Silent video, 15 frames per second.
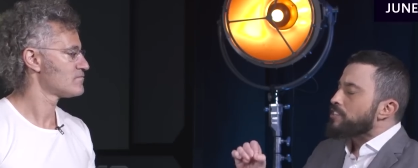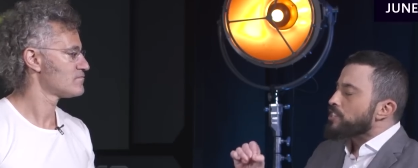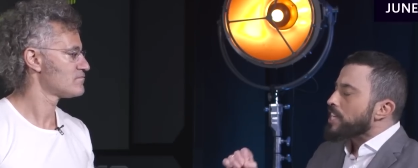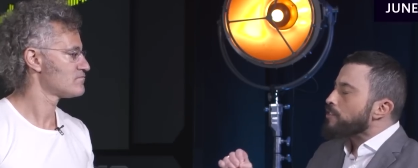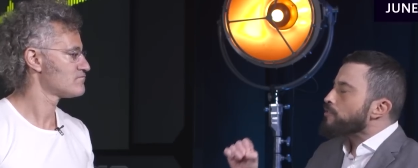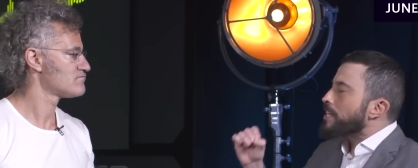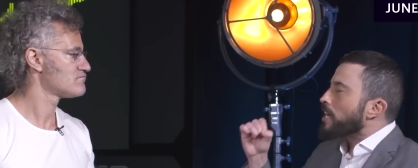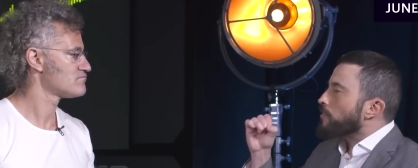
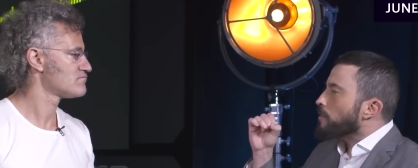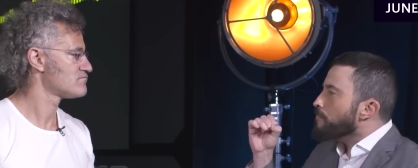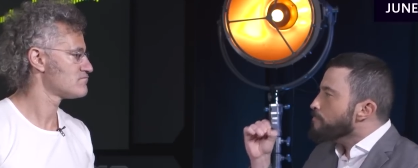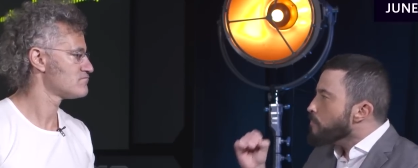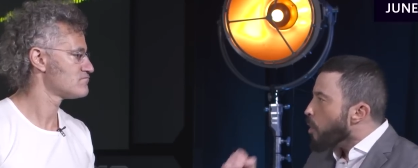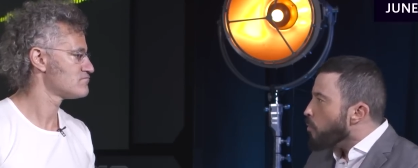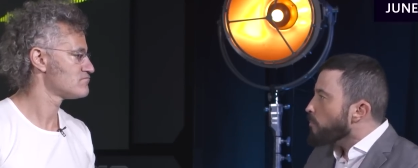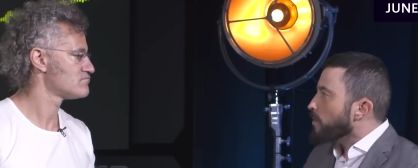Speaker 1: Just get your take on
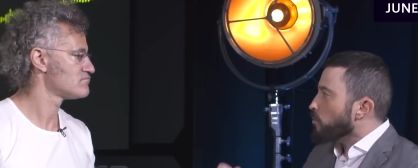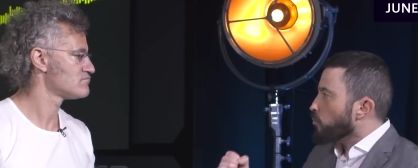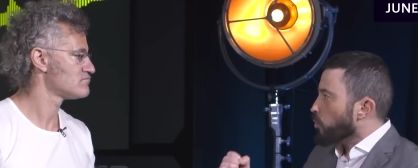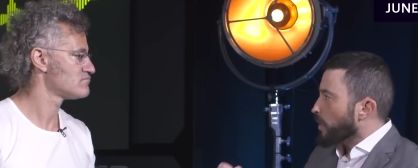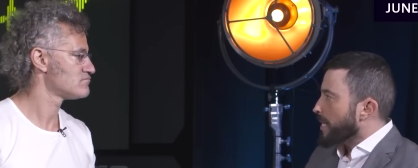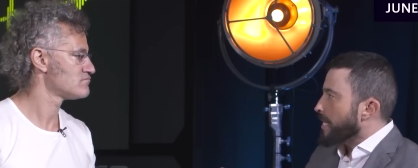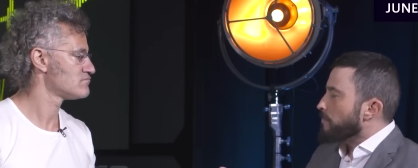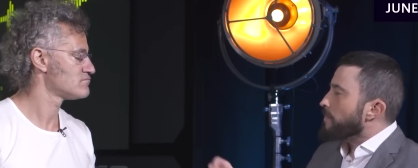the
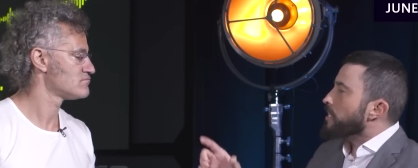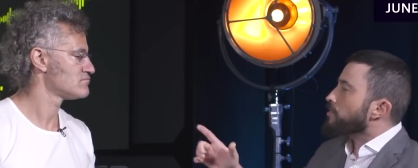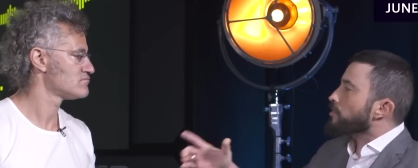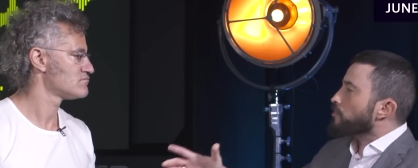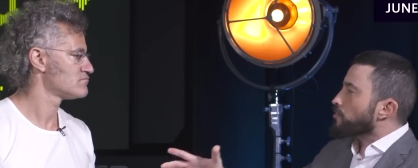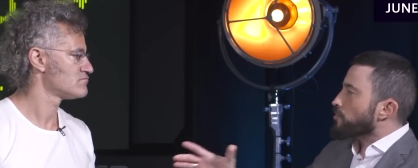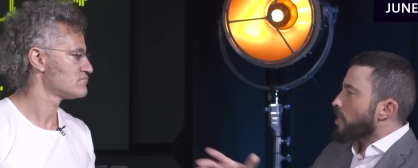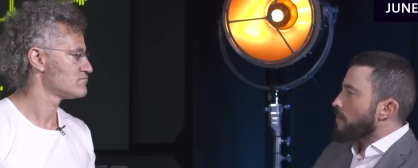moment we're in
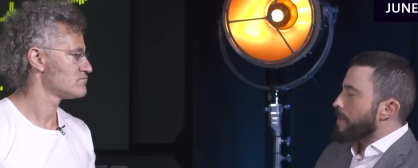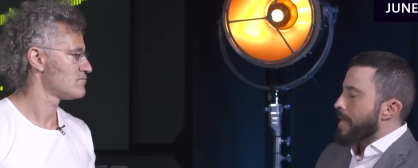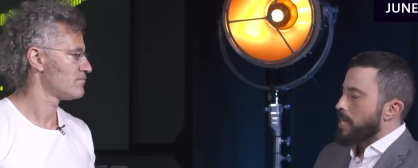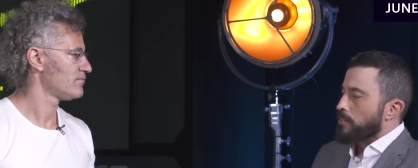because there's some,